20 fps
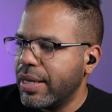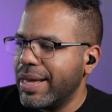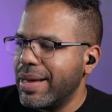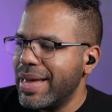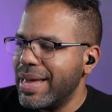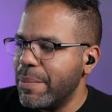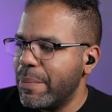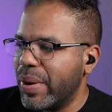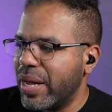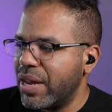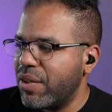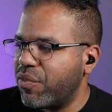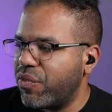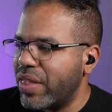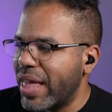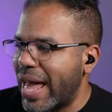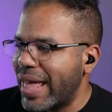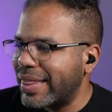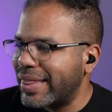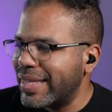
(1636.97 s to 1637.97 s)
But if
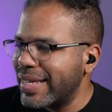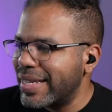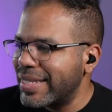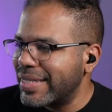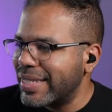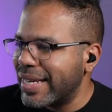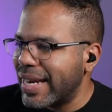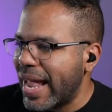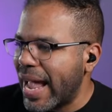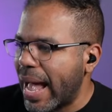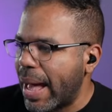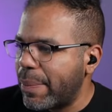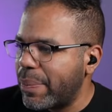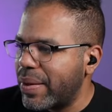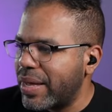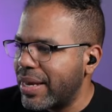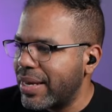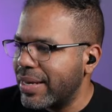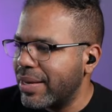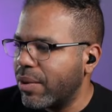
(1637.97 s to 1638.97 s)
that doesn't
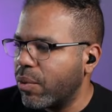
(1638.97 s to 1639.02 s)
happen,